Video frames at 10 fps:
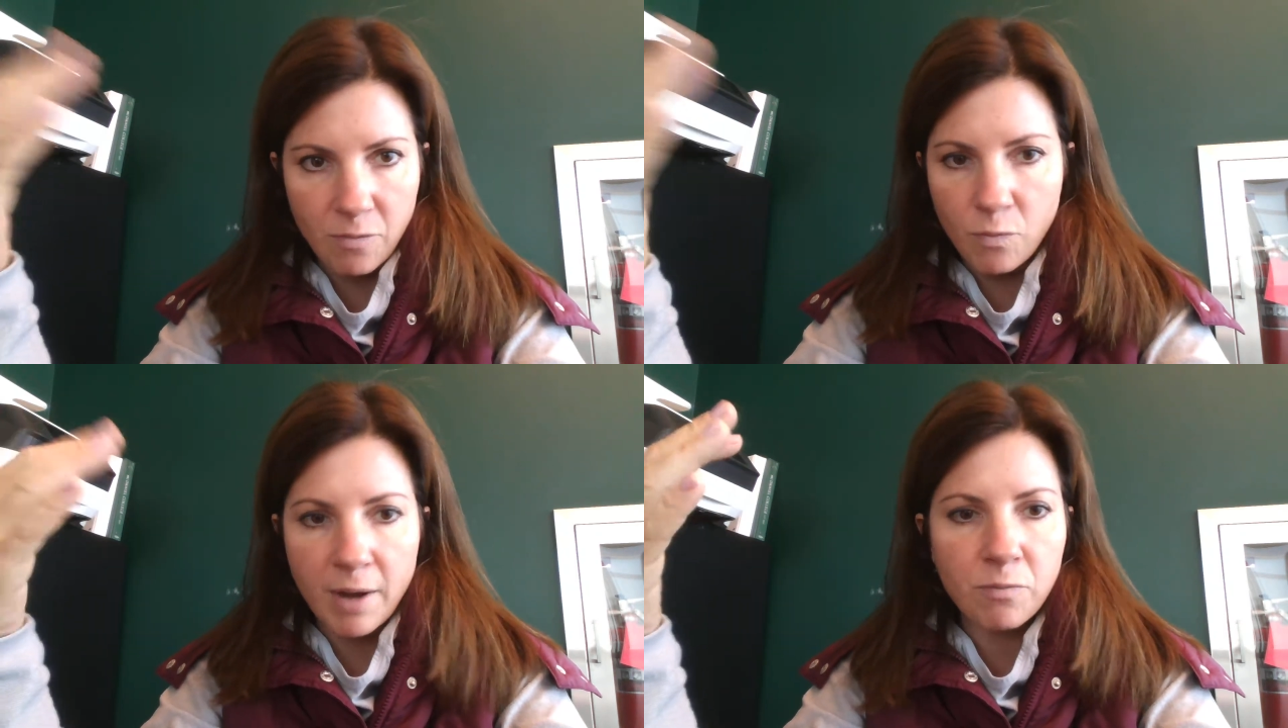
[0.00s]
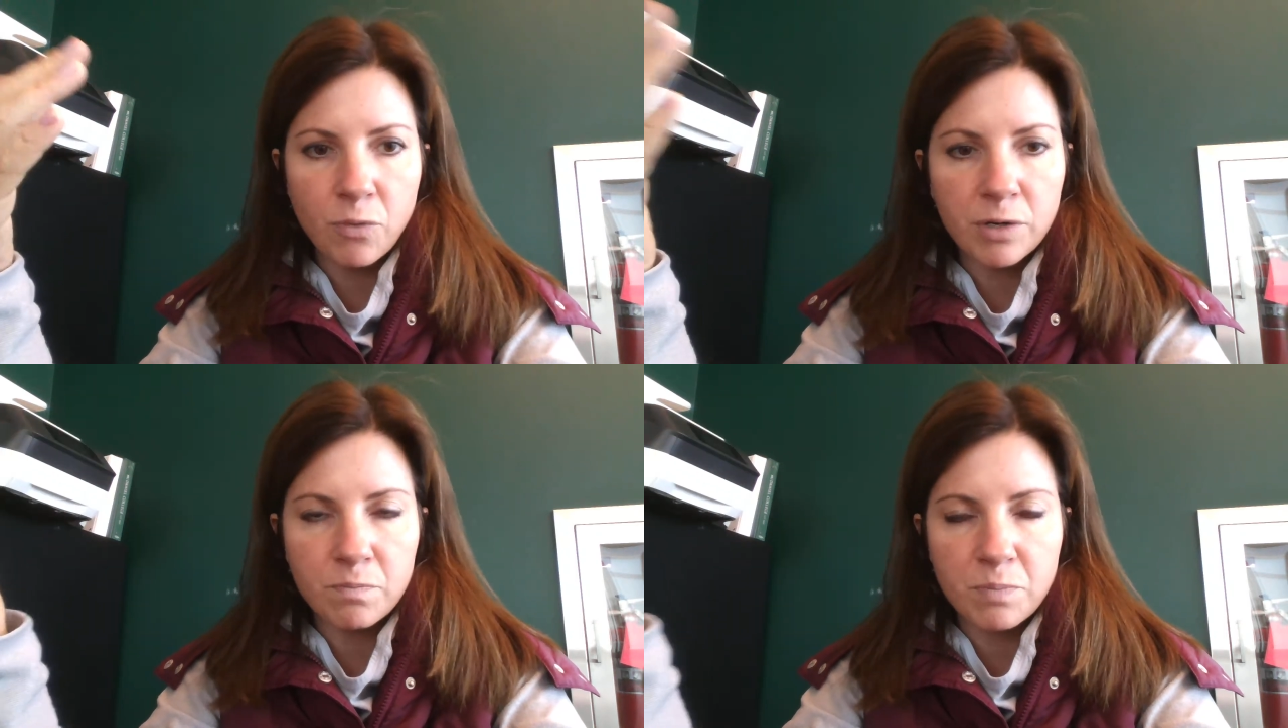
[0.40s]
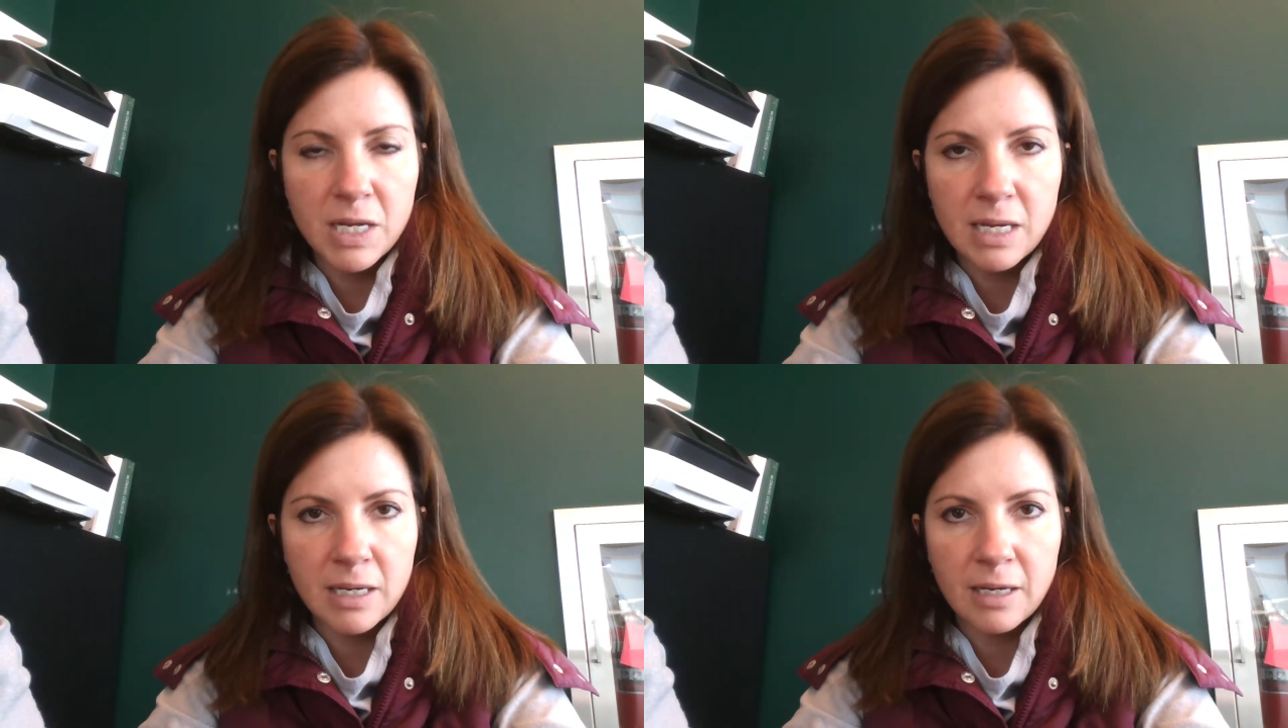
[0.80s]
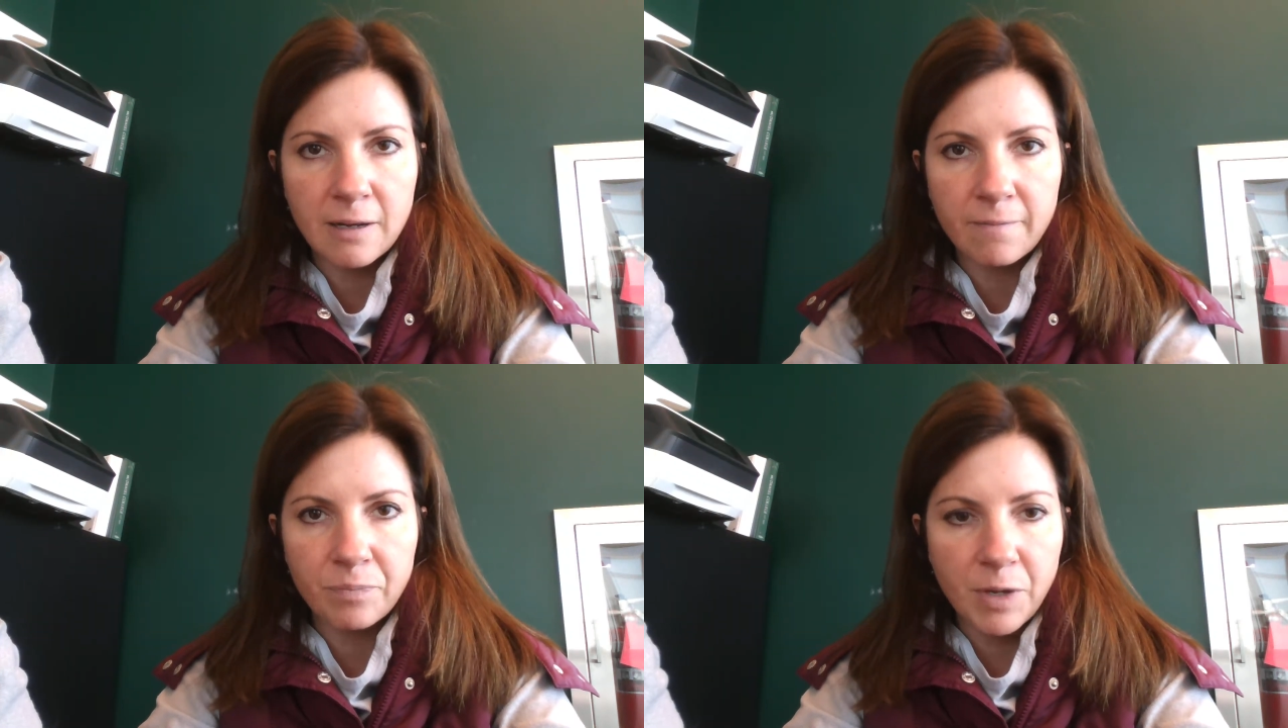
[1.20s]
and when would be
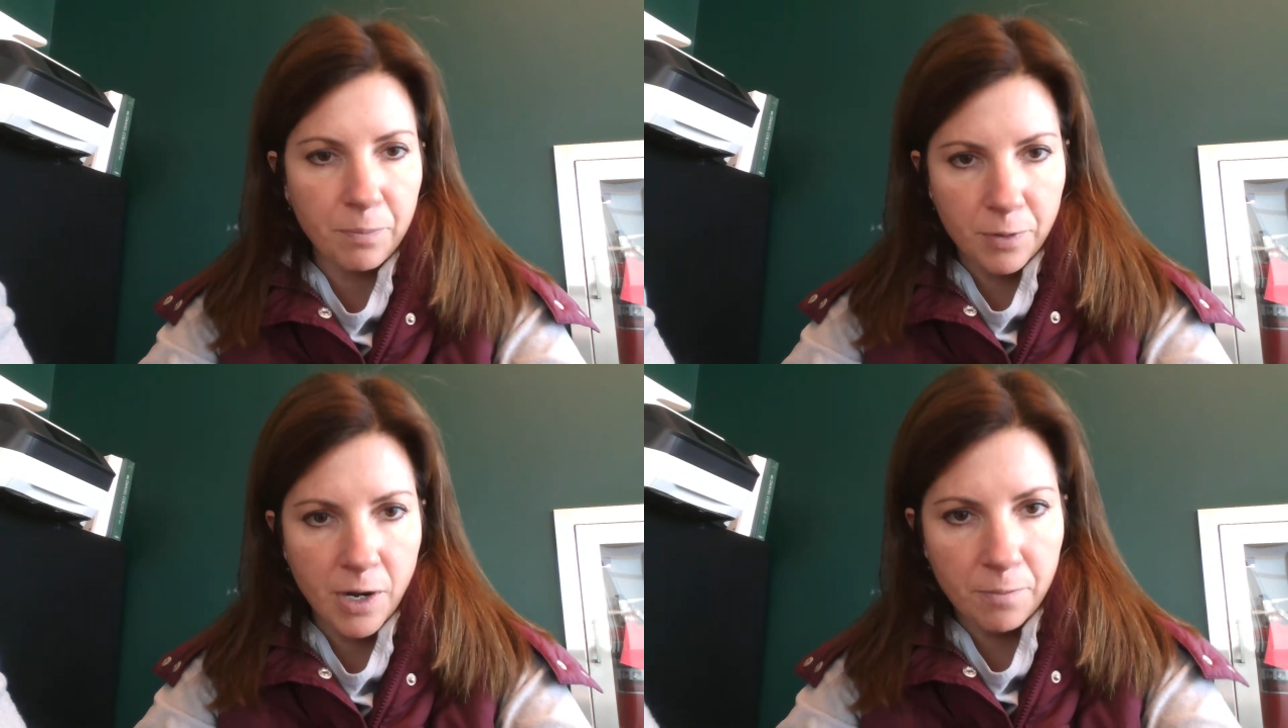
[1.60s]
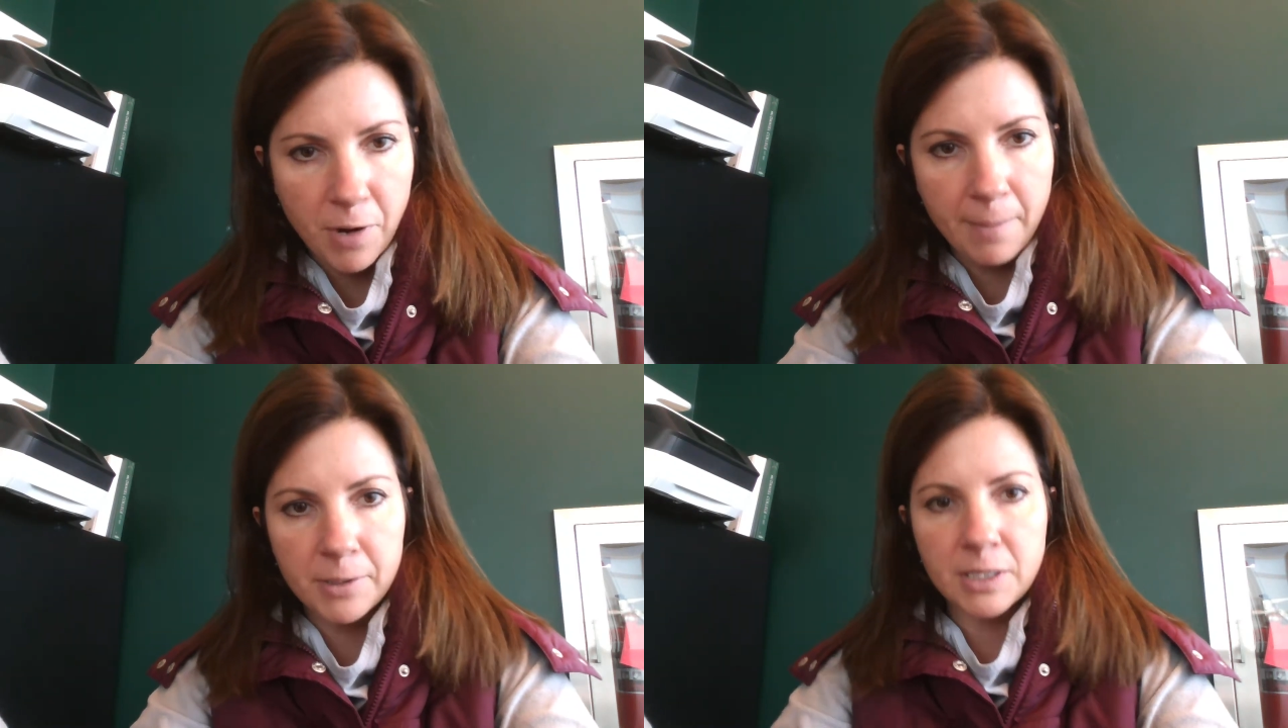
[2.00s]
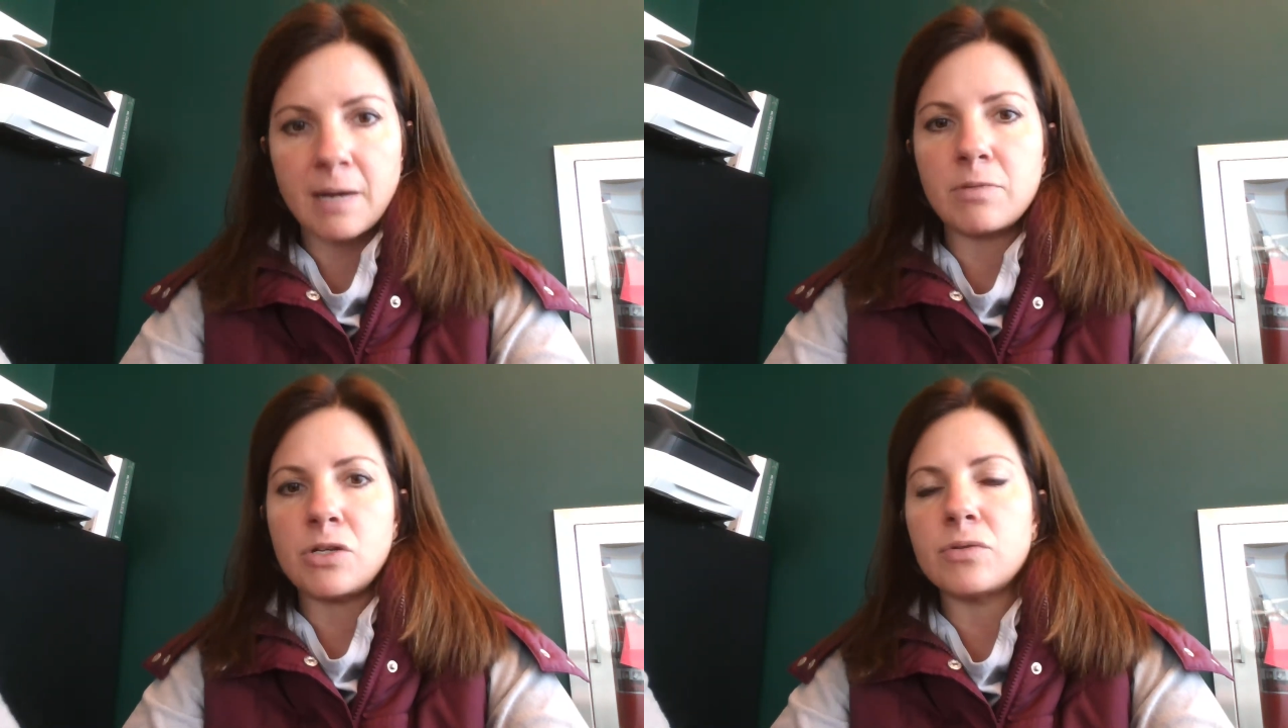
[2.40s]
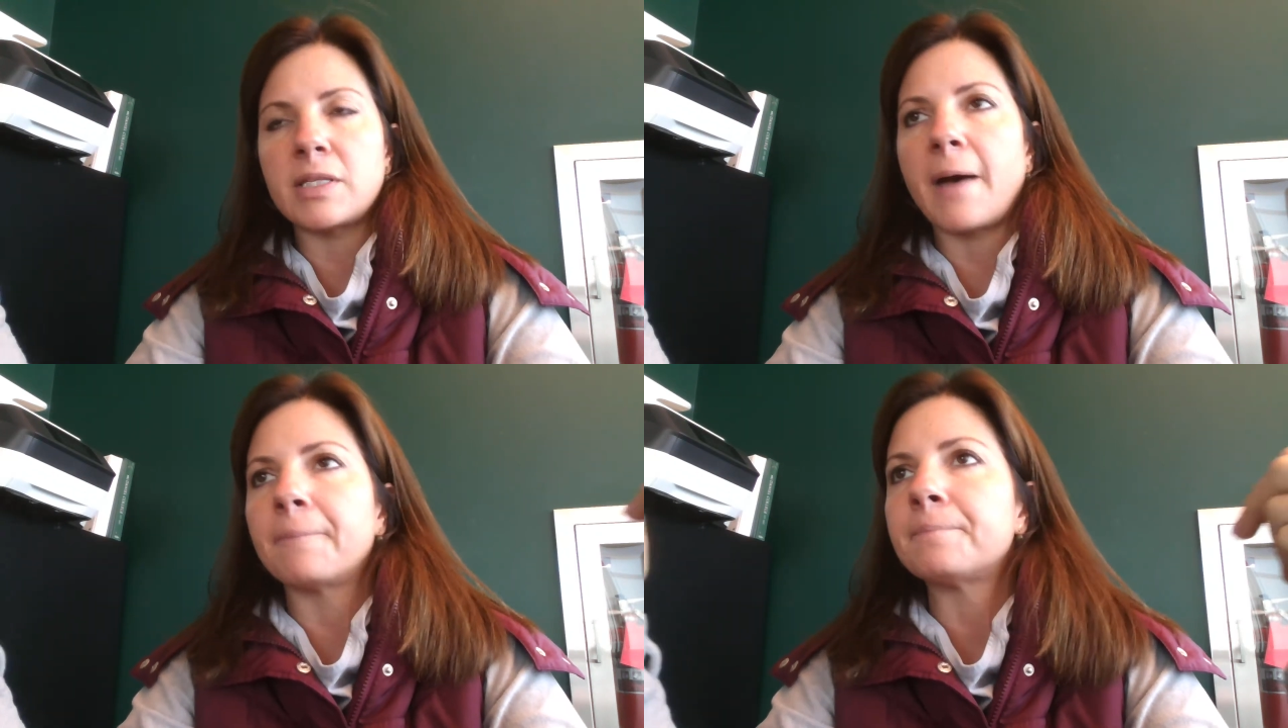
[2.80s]
a proper time to use
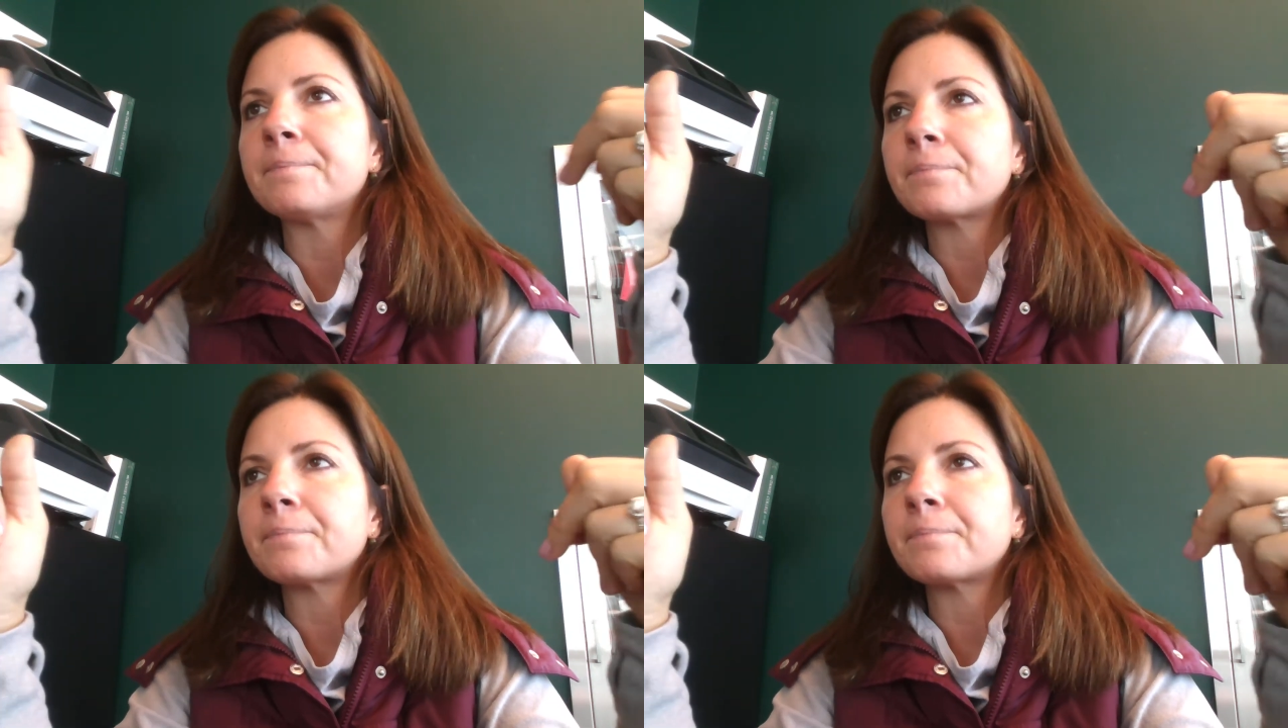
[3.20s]
them?